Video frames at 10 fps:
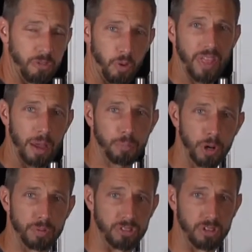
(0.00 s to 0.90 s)
for that
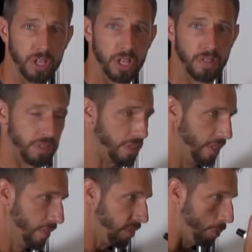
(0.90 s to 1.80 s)
purpose.
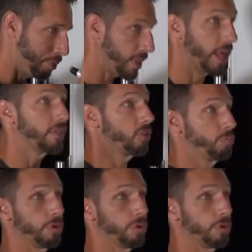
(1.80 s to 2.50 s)
Like this